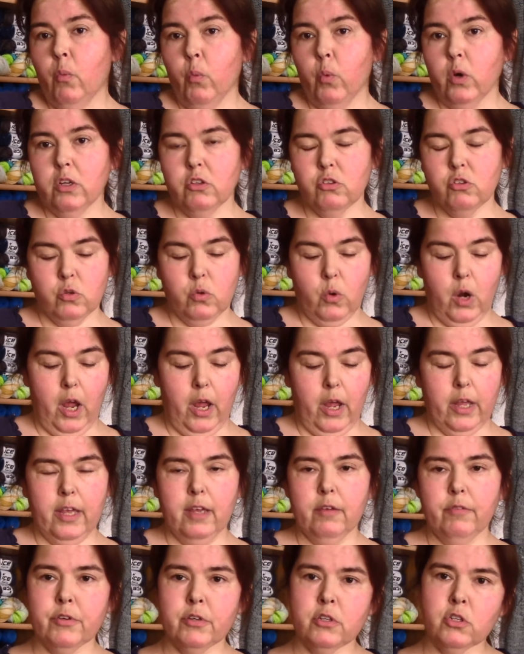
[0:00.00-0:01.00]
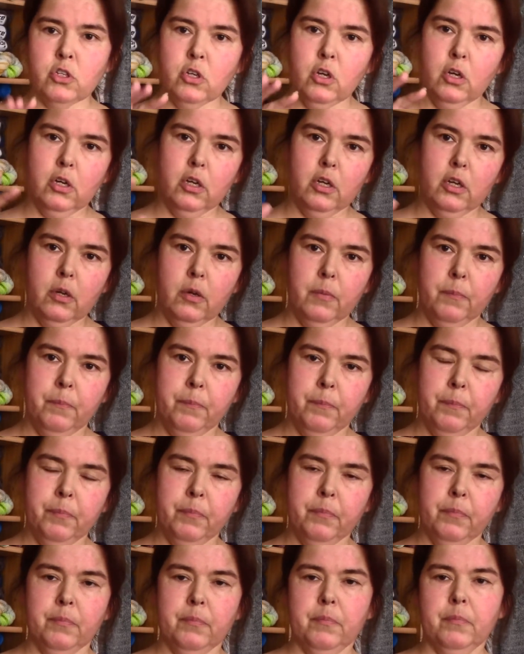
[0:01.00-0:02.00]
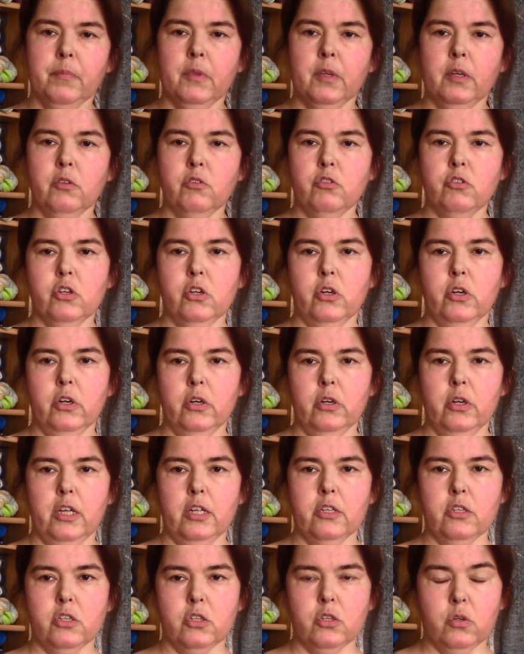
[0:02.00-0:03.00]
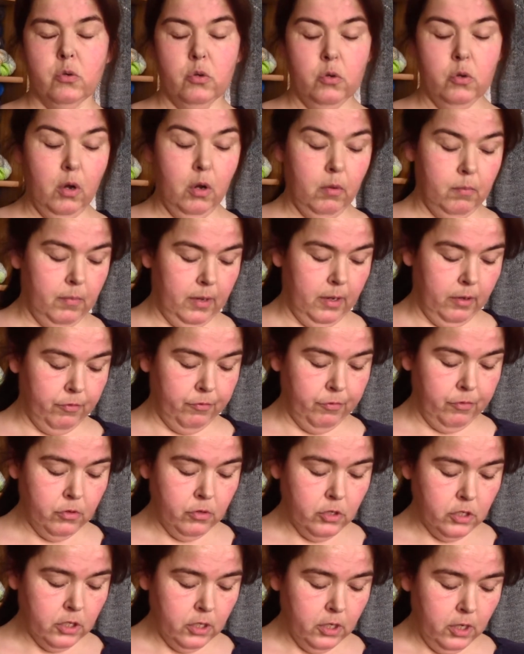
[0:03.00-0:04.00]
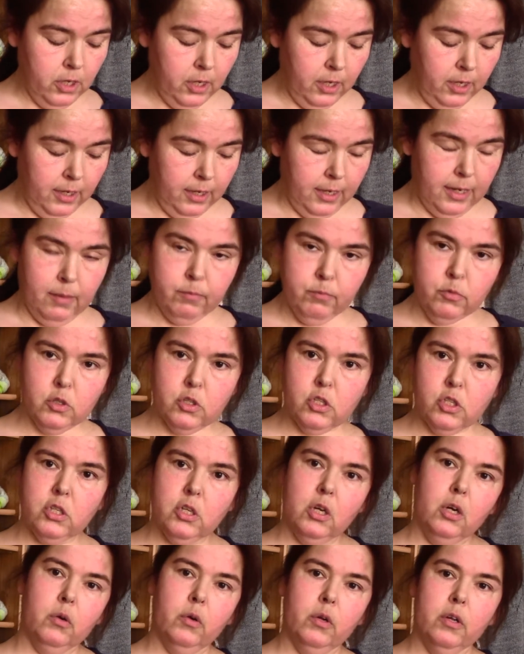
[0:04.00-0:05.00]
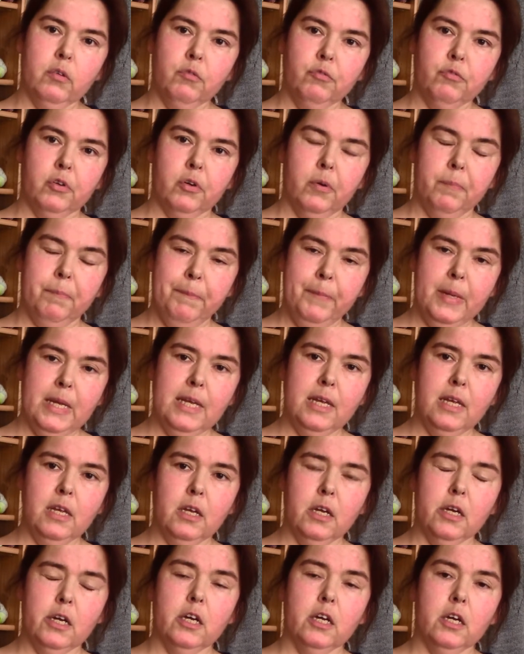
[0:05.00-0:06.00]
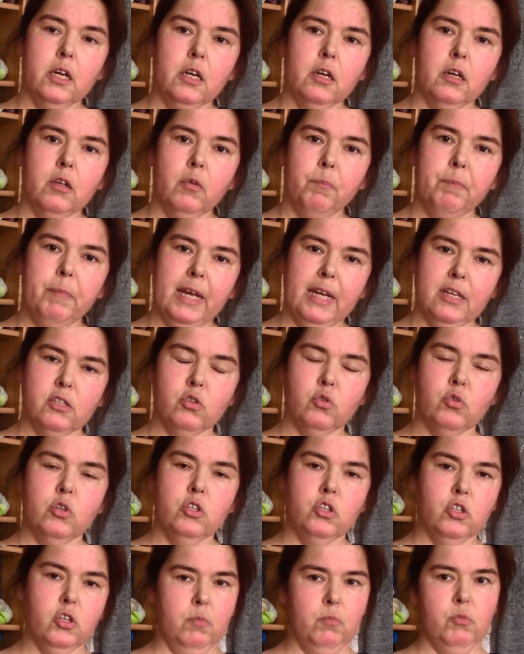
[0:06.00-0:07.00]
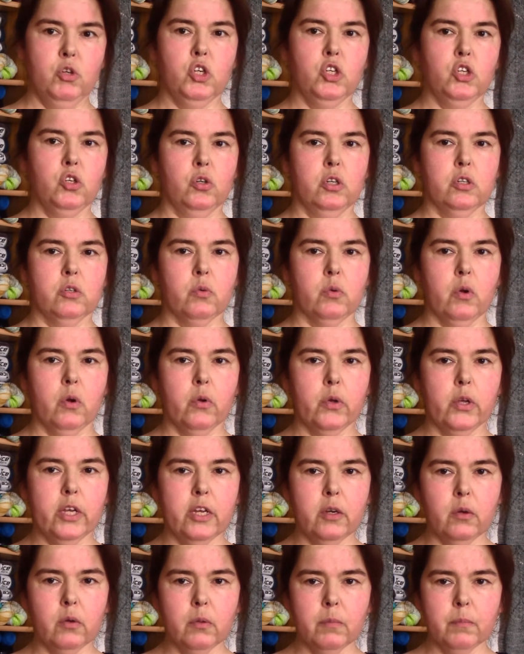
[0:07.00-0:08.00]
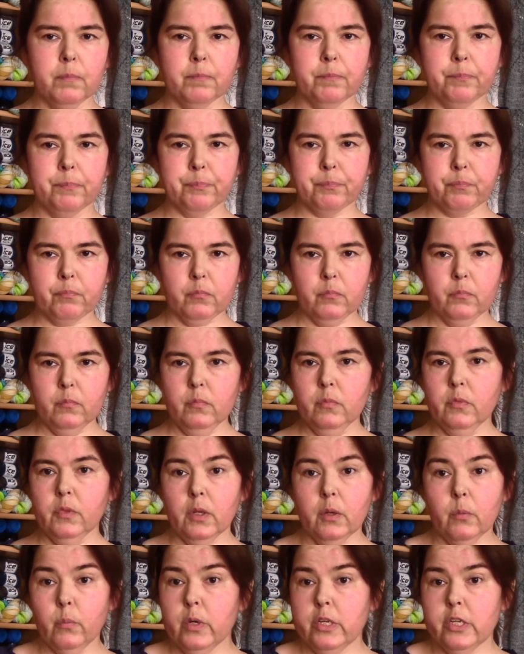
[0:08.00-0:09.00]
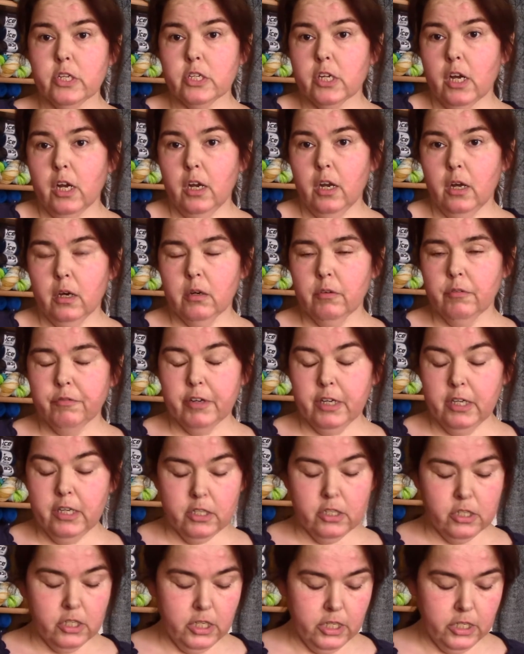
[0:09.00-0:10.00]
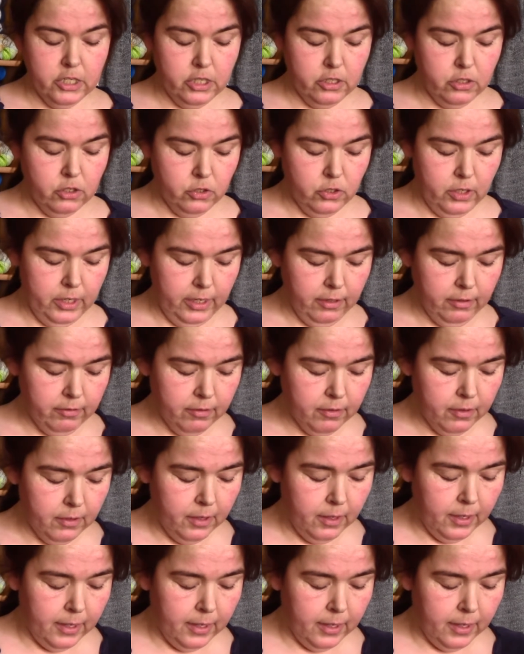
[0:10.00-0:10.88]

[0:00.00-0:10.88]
we'll try. If it's gonna turn and screw on my foot, I'm just going for me back to the German short row heel, which I love, and it's easy to knit.